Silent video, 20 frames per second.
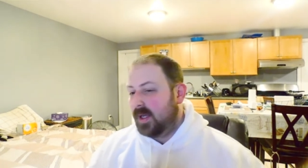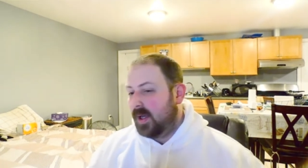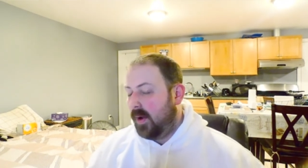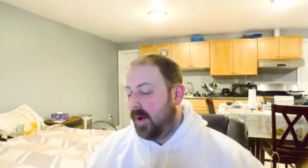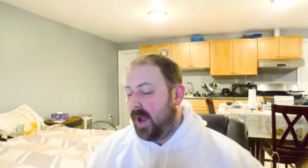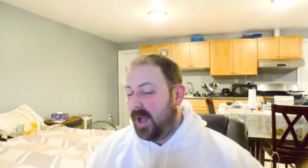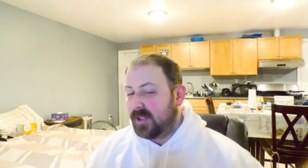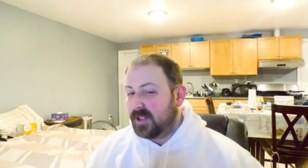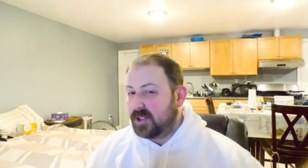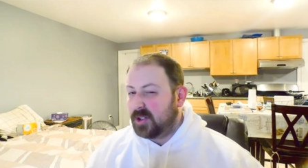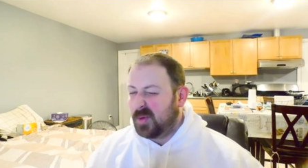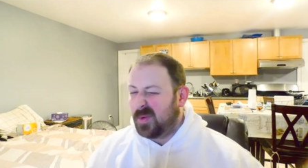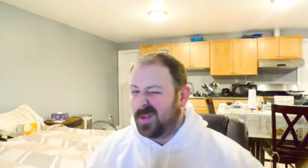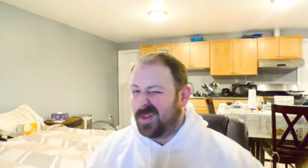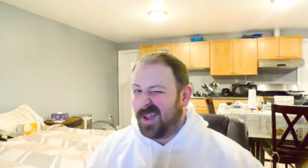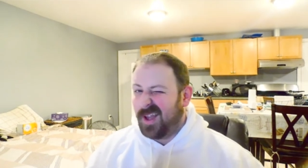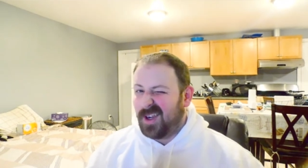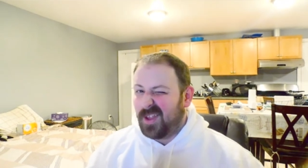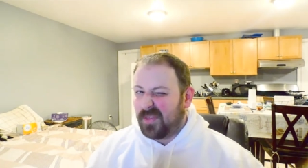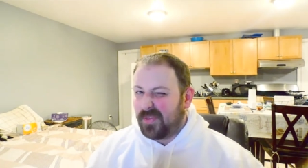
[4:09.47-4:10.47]
Now, I had to do a
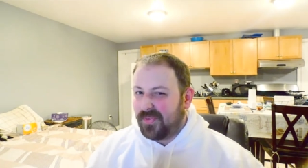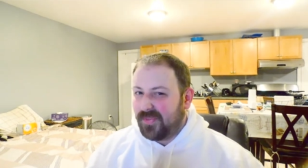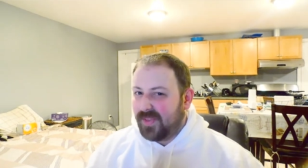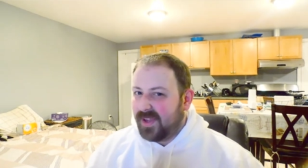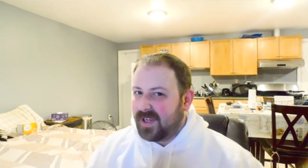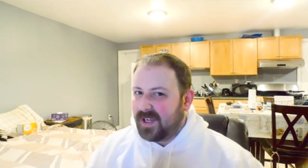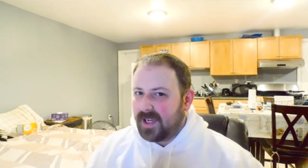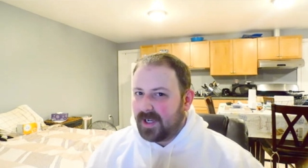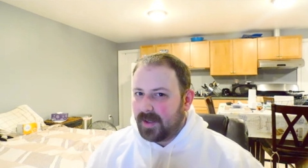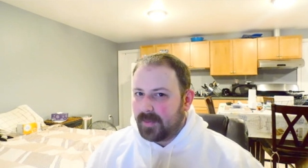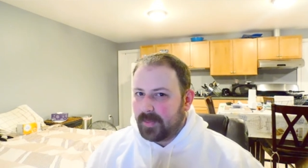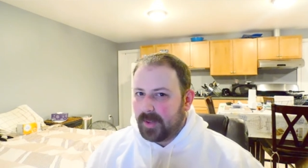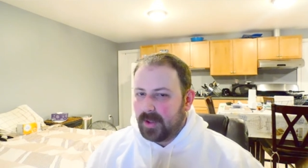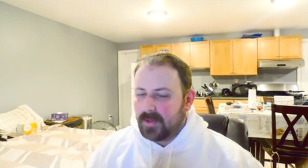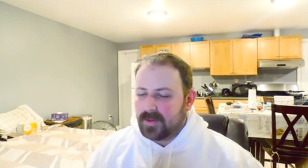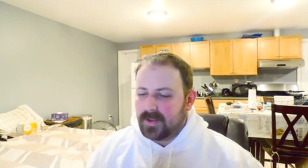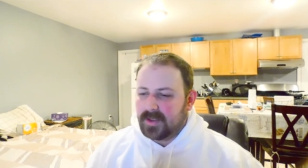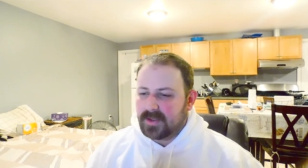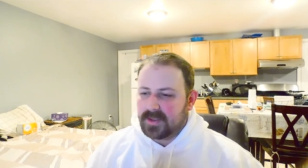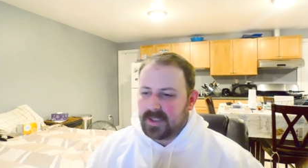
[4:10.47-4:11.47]
lot of thinking
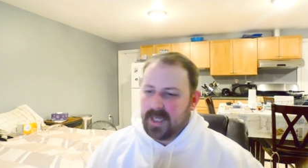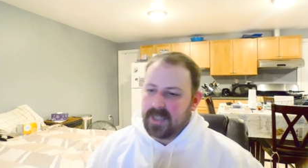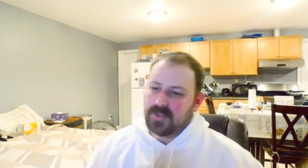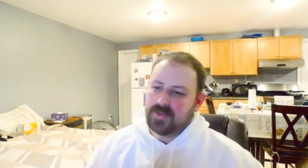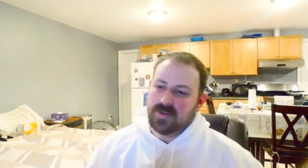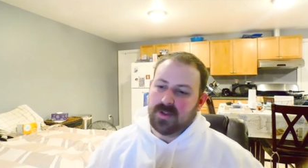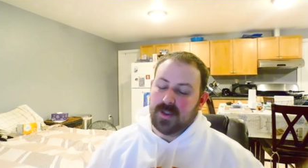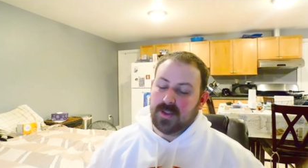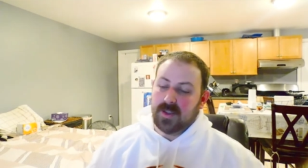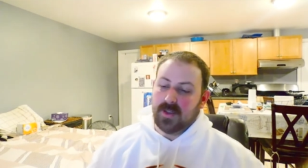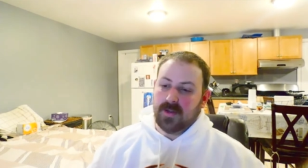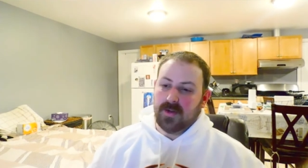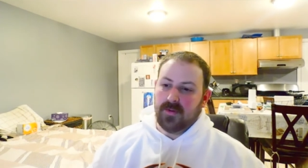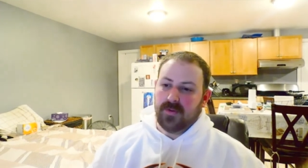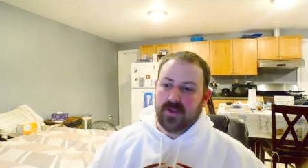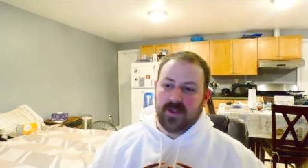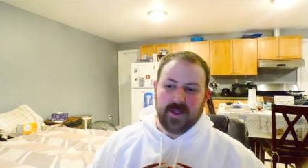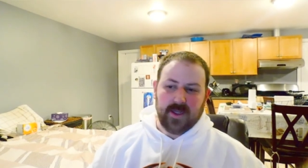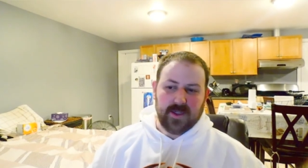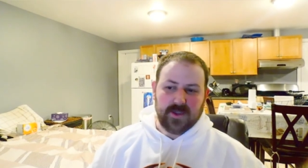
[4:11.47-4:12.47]
about this. Actually, I did no
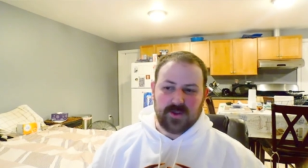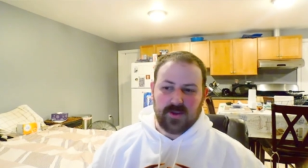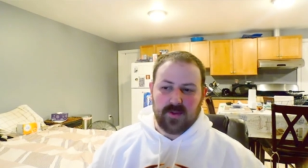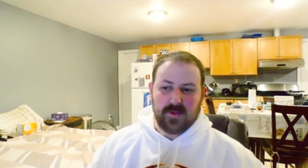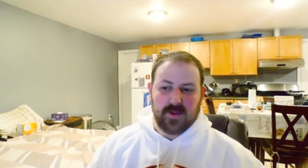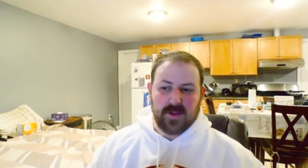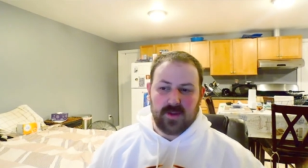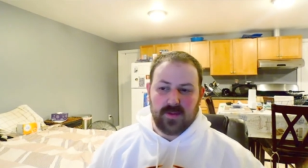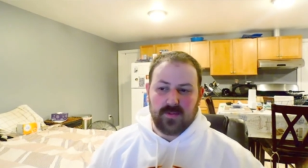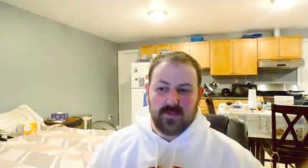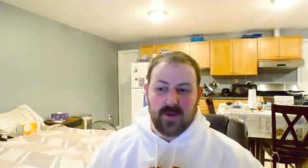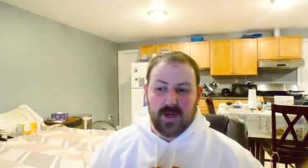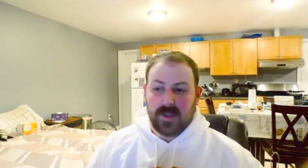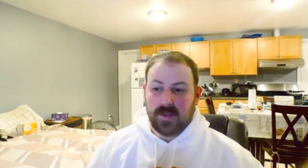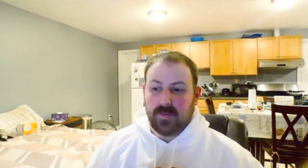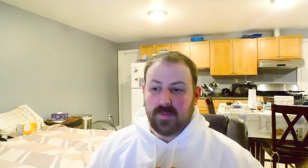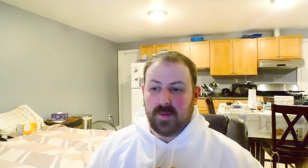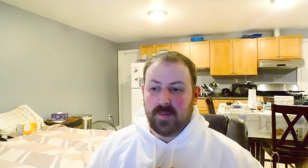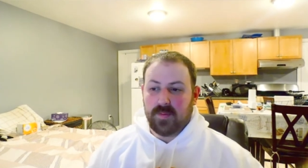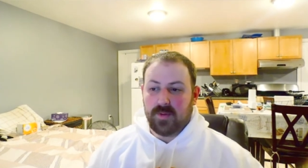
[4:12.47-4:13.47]
thinking, so I'm going to
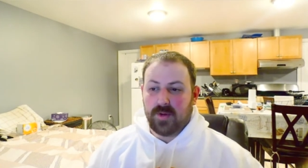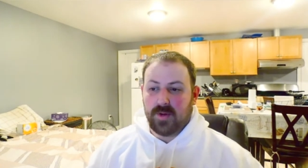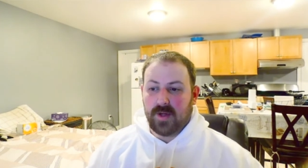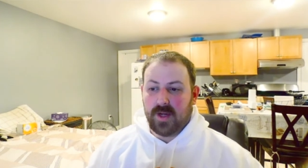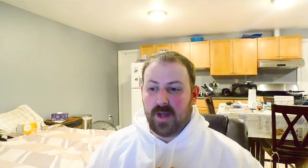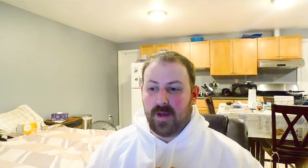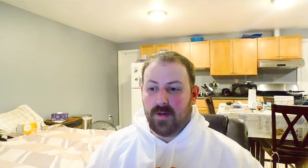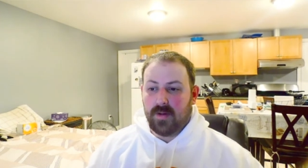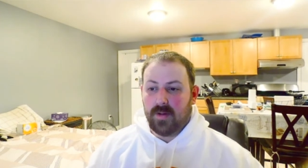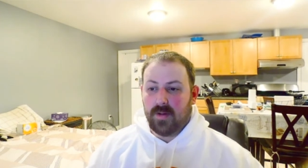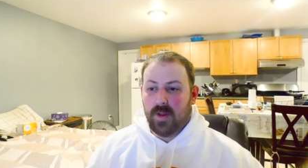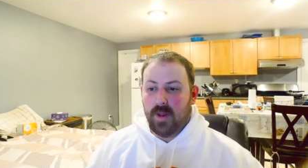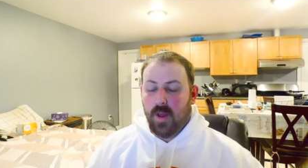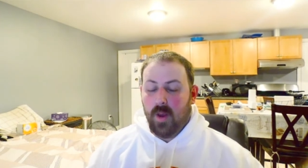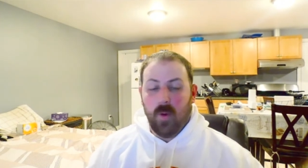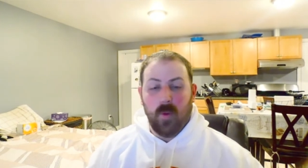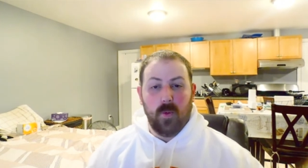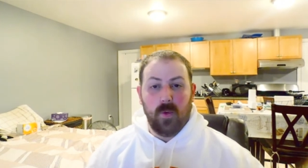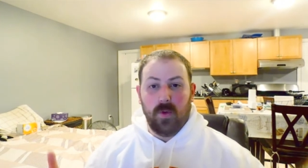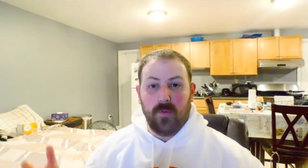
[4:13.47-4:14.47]
randomly throw it out.
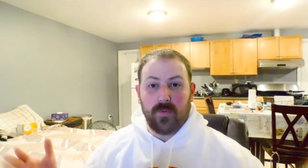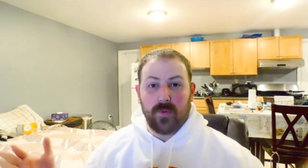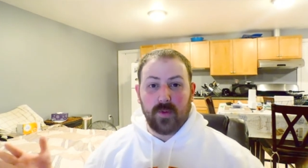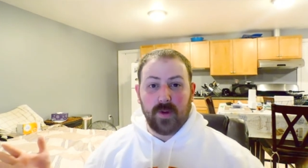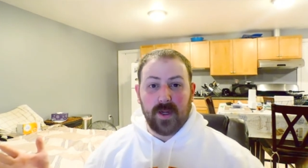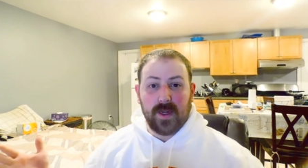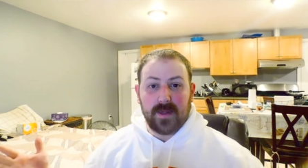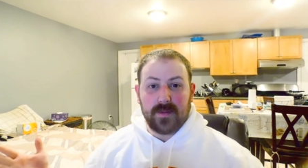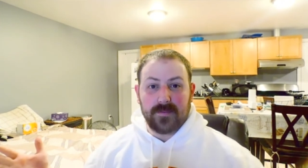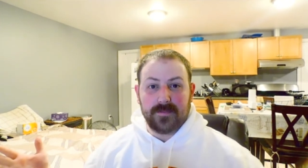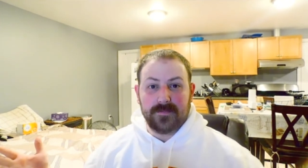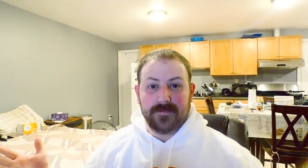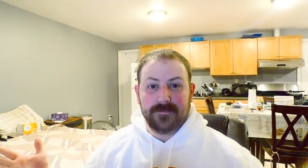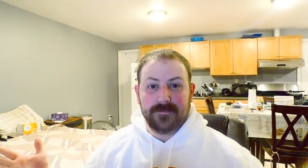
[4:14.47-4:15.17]
Wolverine.